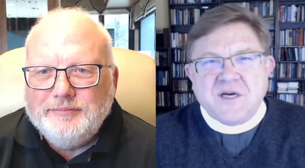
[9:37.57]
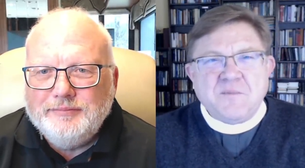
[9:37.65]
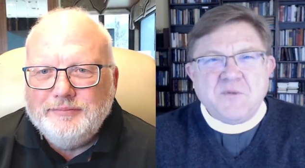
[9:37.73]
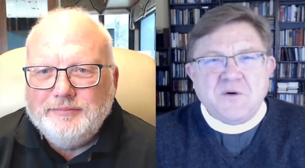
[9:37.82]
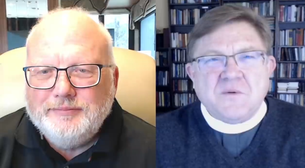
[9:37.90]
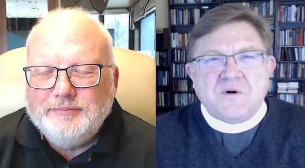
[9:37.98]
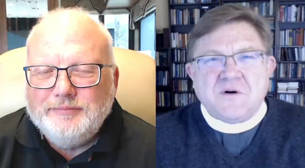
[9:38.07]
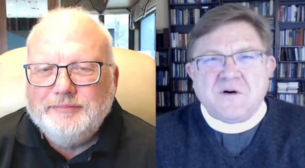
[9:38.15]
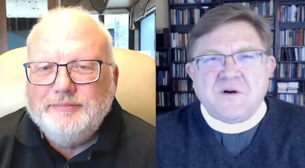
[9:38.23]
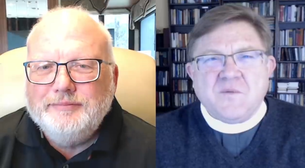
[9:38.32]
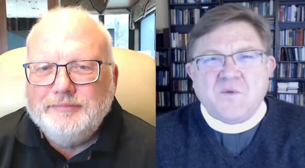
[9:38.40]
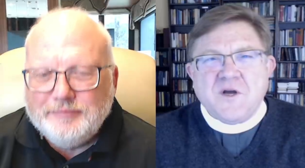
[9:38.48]
Speaker 1: dumb you
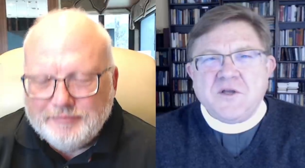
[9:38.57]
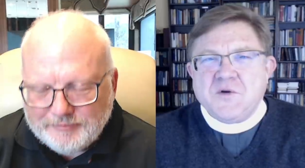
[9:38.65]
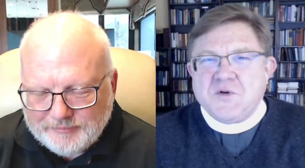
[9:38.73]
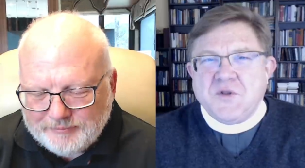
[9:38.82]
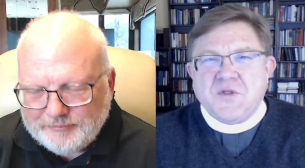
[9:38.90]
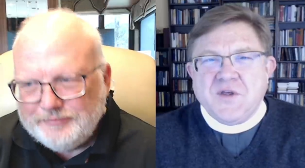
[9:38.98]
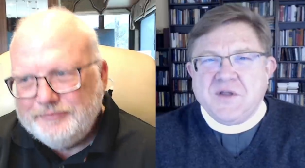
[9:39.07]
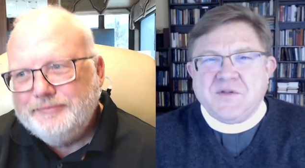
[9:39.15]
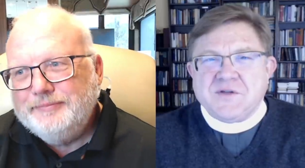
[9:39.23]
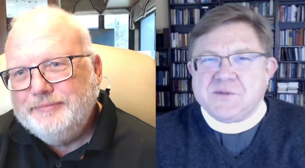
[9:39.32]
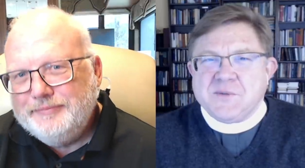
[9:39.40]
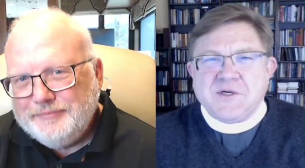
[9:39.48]
are and why you should
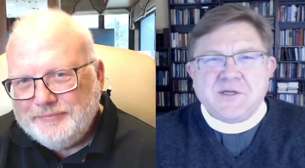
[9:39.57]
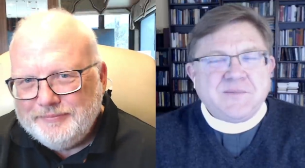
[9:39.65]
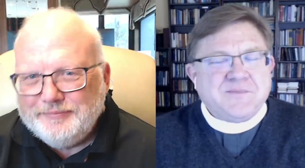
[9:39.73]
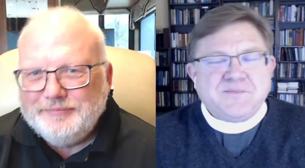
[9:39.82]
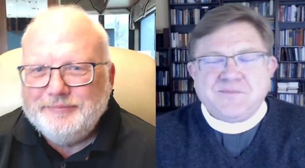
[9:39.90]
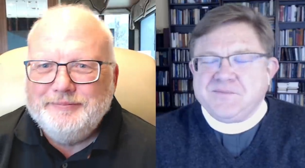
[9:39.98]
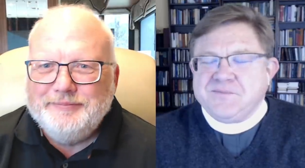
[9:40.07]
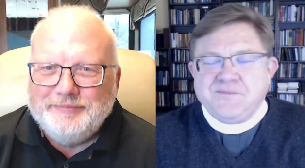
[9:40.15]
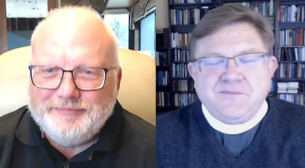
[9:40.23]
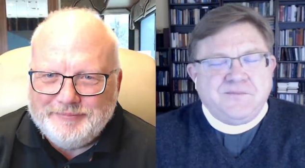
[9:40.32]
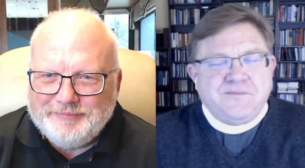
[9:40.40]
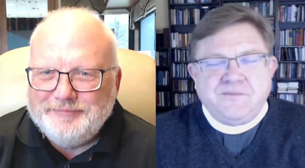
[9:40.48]
think this way?
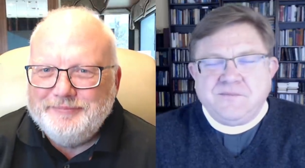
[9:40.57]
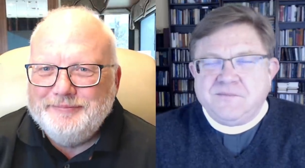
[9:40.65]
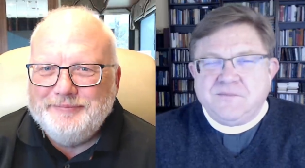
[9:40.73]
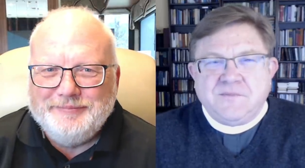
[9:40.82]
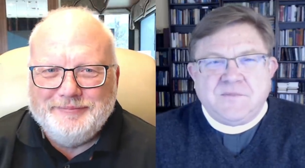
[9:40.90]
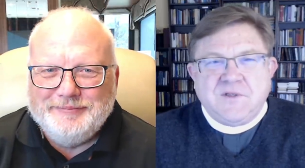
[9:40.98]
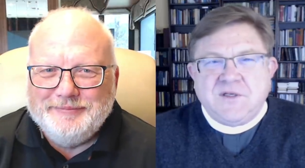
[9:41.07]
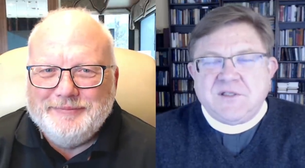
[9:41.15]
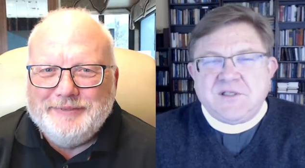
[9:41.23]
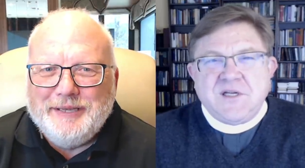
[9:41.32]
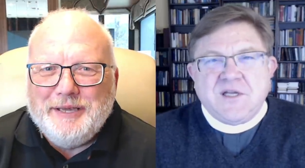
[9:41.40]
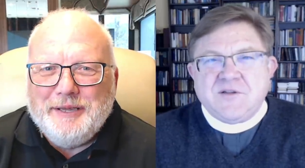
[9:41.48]

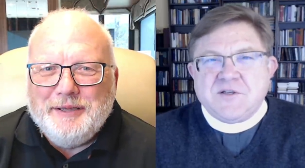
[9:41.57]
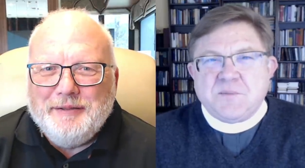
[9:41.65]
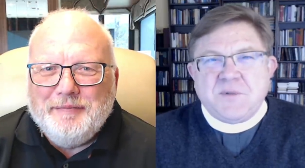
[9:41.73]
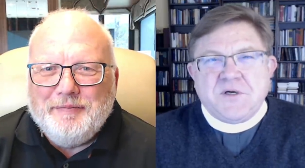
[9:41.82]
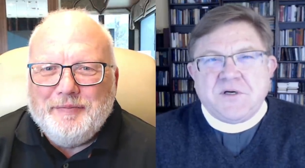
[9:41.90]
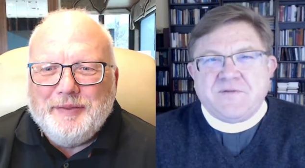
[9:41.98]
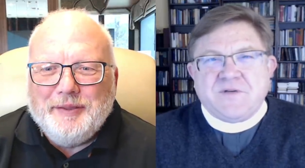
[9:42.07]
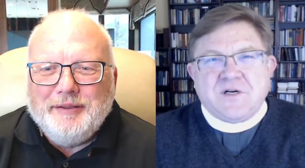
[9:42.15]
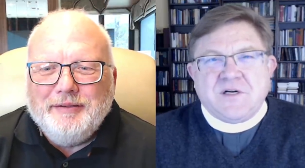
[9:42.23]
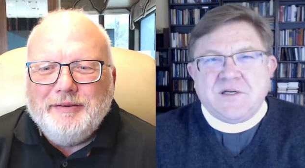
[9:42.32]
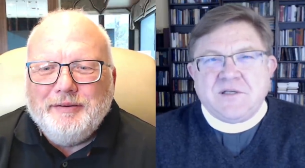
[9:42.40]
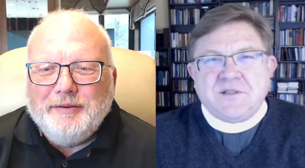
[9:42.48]
That's not the spirit
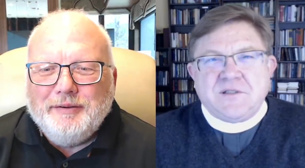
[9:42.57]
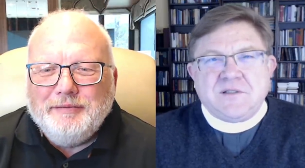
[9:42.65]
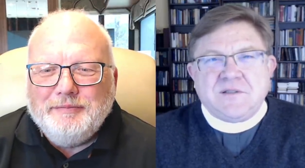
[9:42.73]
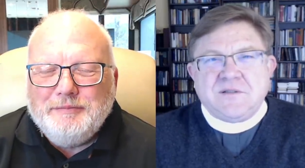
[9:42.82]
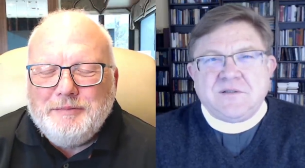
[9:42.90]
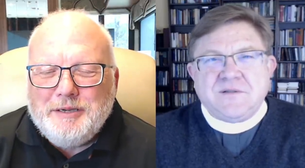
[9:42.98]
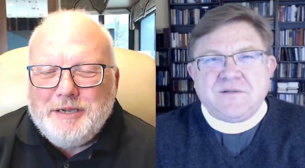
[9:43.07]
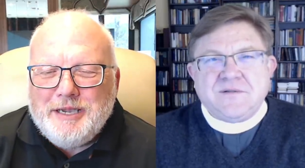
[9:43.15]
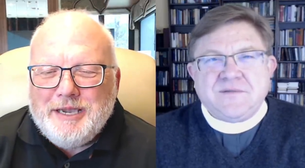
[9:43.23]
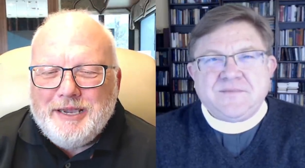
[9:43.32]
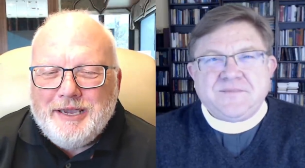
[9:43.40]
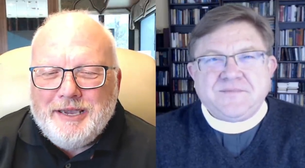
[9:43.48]
of Christ.
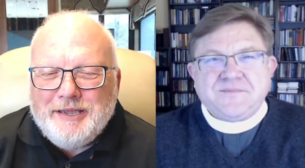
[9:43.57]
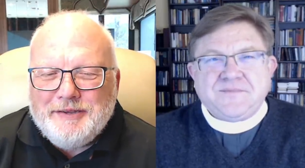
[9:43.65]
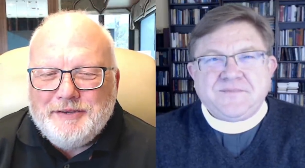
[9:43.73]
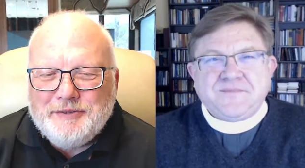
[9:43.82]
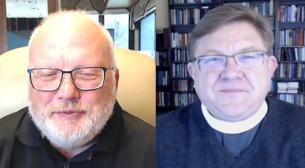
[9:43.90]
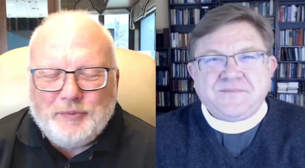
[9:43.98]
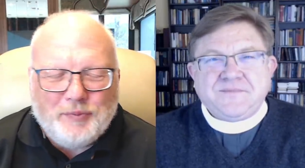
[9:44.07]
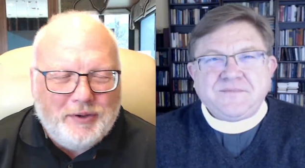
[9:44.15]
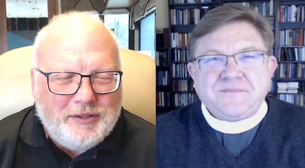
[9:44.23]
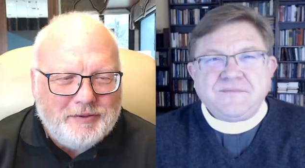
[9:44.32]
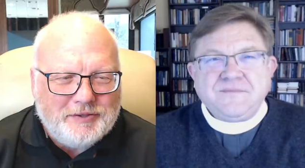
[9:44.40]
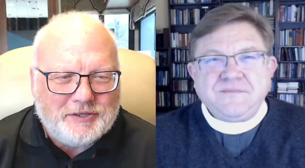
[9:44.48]
Speaker 2: And
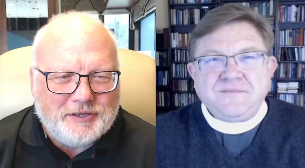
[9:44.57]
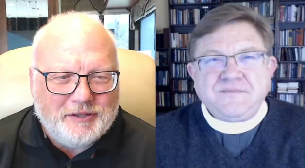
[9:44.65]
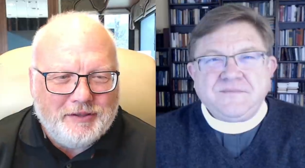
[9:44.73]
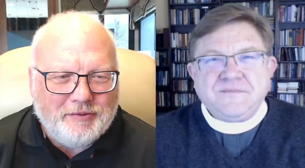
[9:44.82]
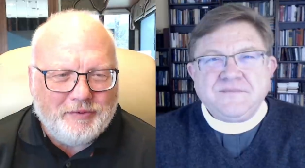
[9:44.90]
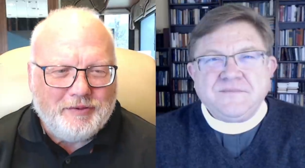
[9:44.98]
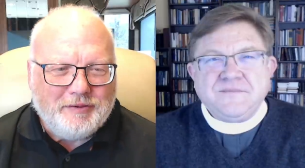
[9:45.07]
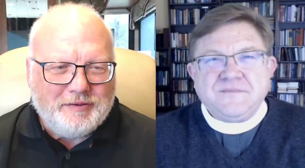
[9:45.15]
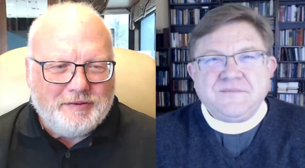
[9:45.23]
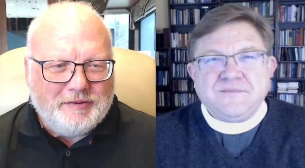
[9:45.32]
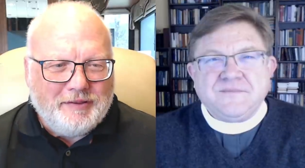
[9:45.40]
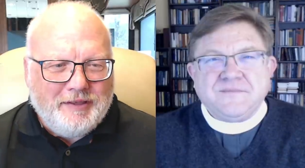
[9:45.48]
one of the
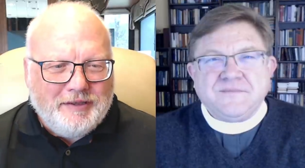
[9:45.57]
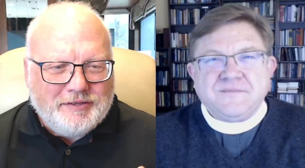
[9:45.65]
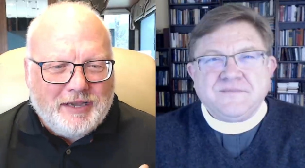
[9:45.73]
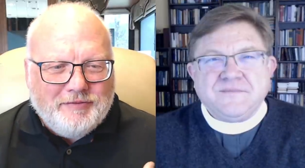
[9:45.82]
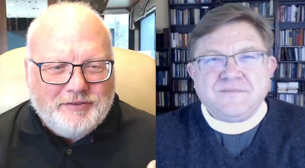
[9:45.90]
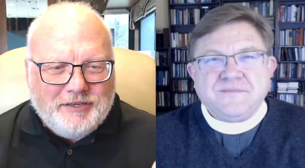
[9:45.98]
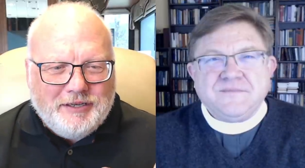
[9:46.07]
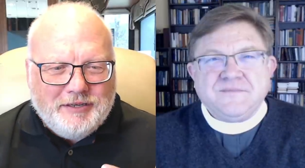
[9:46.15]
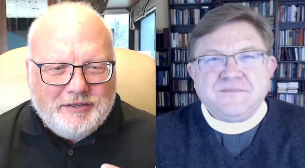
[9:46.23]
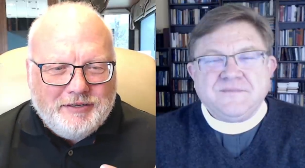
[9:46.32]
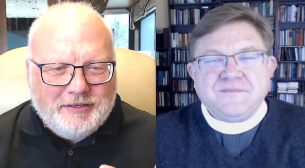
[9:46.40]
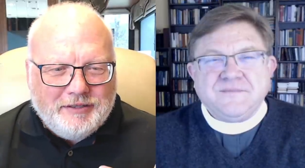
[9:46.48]
things I've
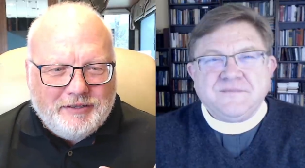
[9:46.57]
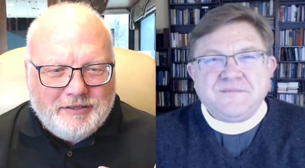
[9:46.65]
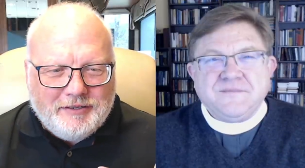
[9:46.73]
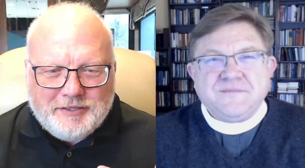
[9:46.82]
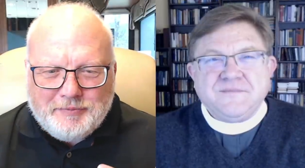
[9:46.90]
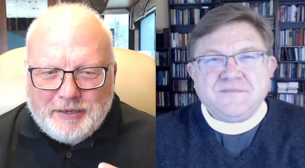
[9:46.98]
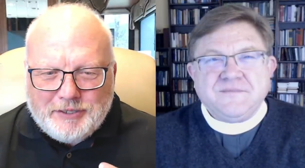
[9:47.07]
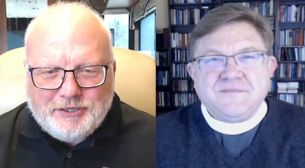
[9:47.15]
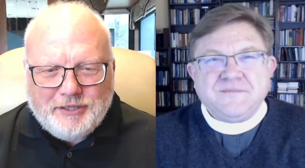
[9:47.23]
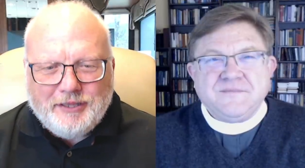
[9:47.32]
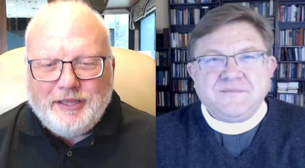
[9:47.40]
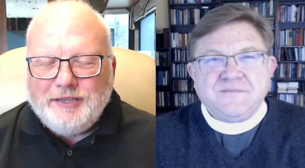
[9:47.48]
seen,
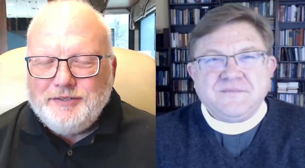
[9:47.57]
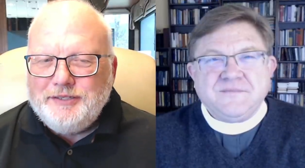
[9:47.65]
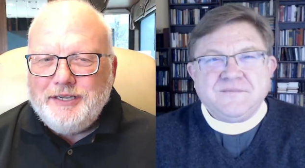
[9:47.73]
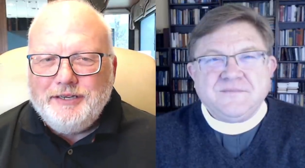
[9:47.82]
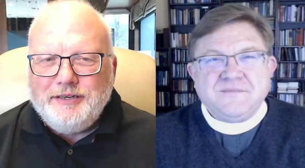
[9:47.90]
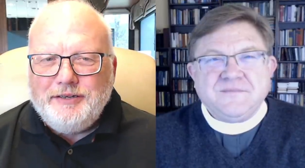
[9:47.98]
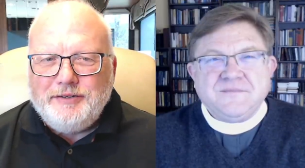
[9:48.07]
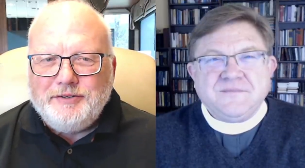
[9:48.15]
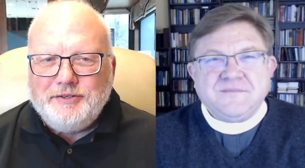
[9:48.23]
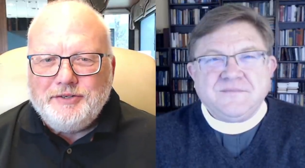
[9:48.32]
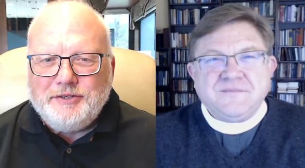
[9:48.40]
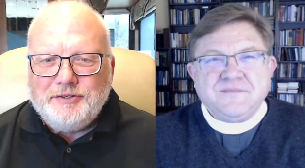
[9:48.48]
especially in the last 10
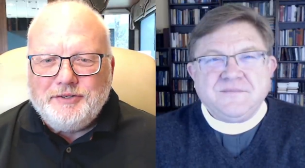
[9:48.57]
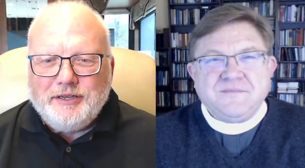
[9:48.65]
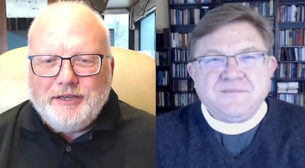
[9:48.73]
years, is